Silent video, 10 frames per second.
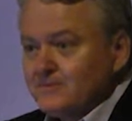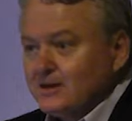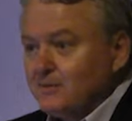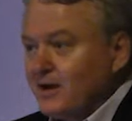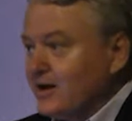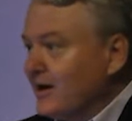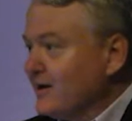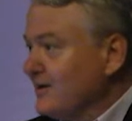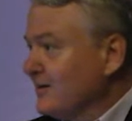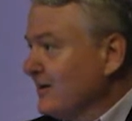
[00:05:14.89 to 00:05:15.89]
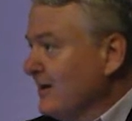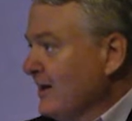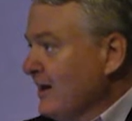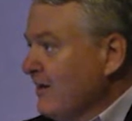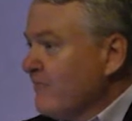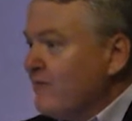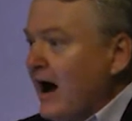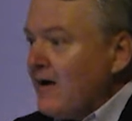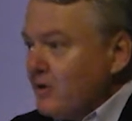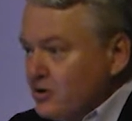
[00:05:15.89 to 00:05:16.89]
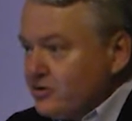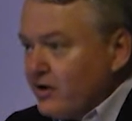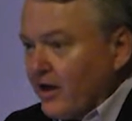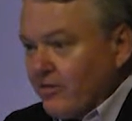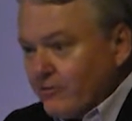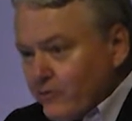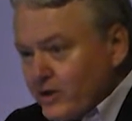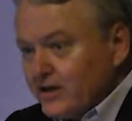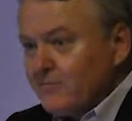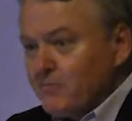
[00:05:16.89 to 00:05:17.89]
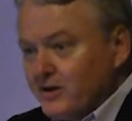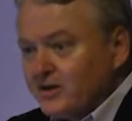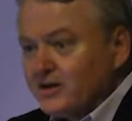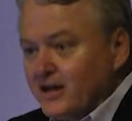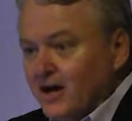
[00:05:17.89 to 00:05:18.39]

Am I got an idea? $503 million.